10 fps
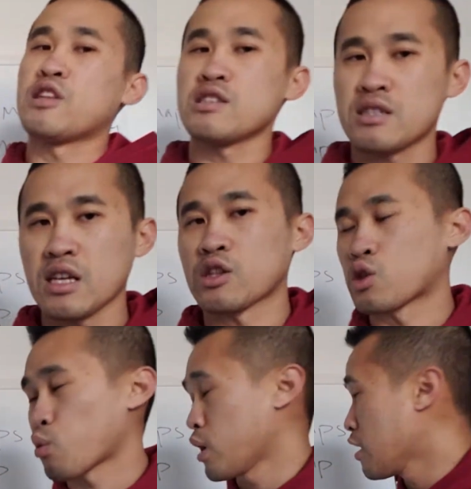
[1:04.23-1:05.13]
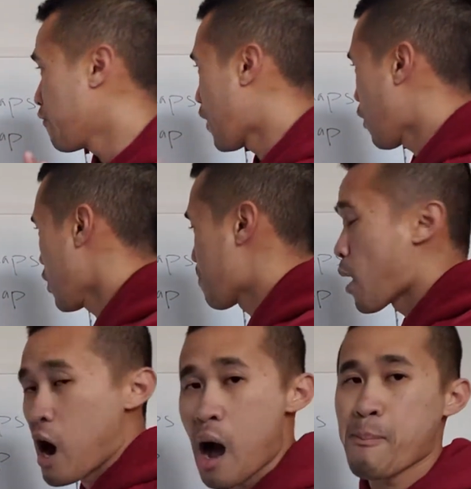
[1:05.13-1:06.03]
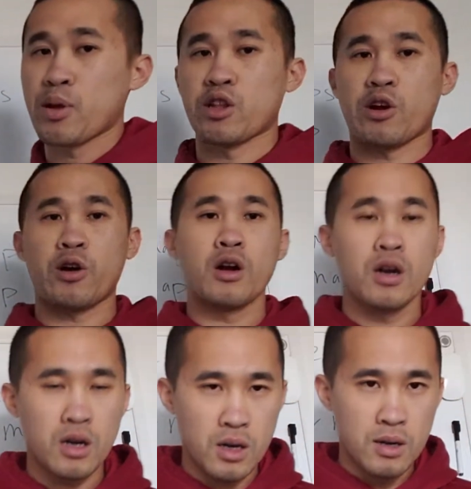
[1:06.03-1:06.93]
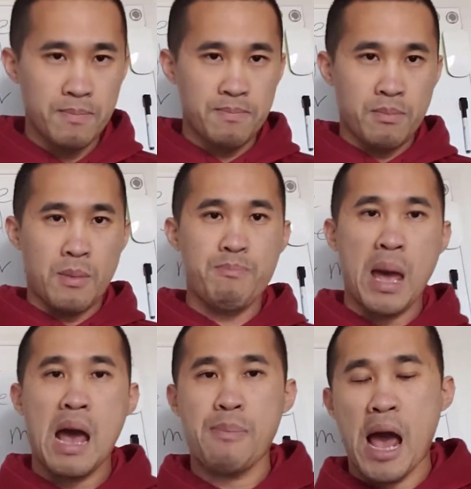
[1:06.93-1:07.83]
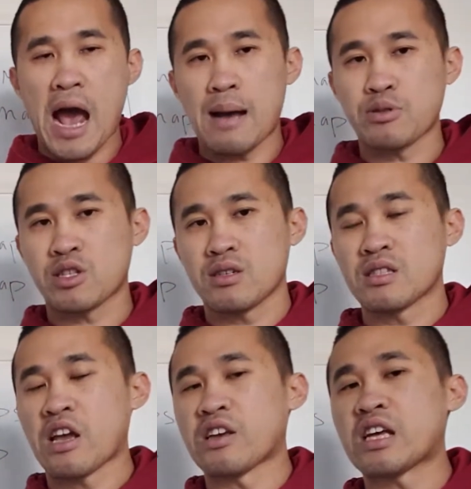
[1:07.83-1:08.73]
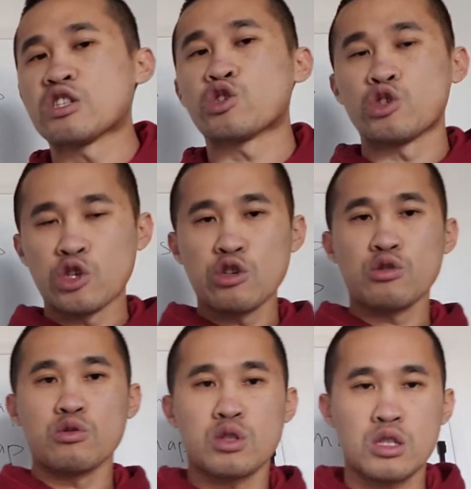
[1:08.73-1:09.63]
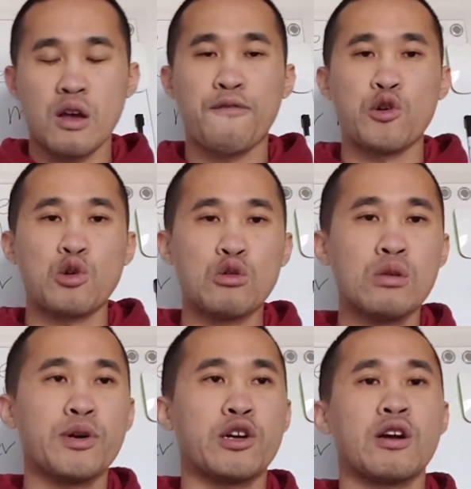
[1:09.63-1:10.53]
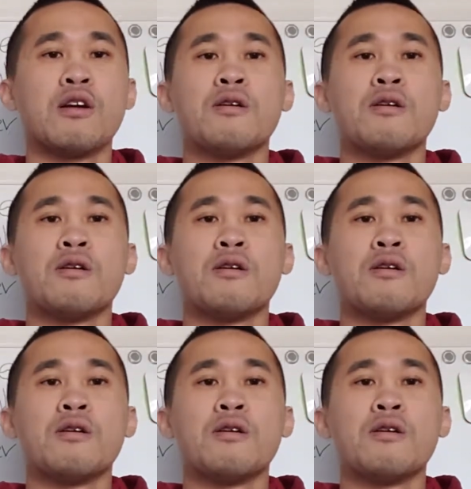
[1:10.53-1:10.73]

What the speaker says: listed 3 very popular map apps that you can use for Uber.